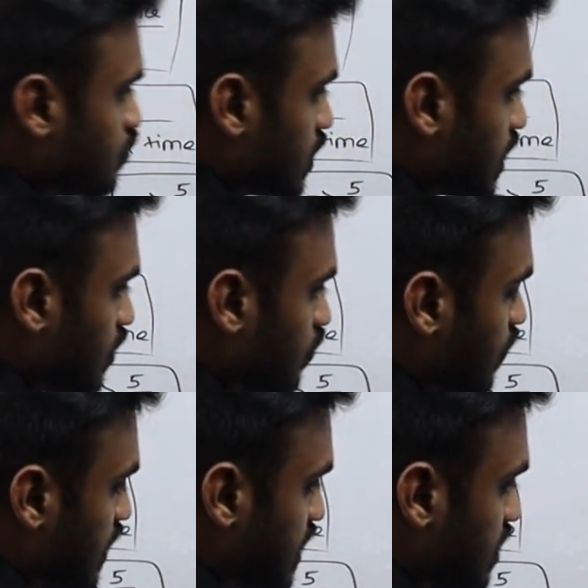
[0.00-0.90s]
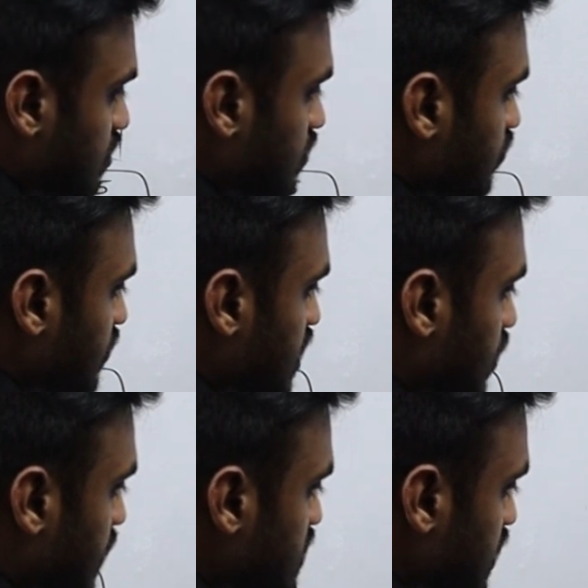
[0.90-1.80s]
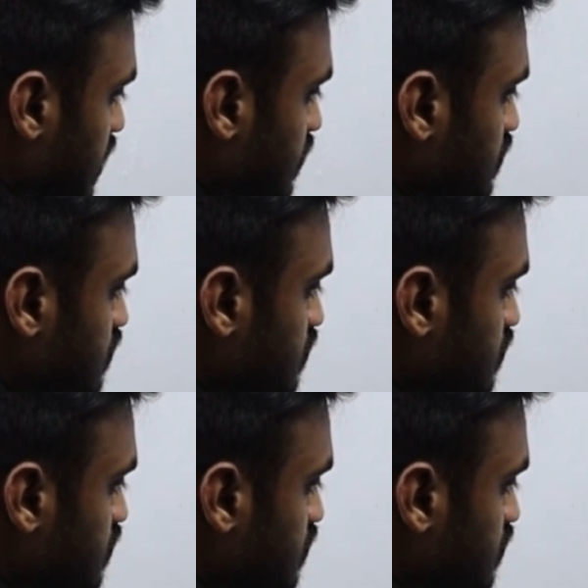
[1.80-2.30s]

Okay, 110 meter per second.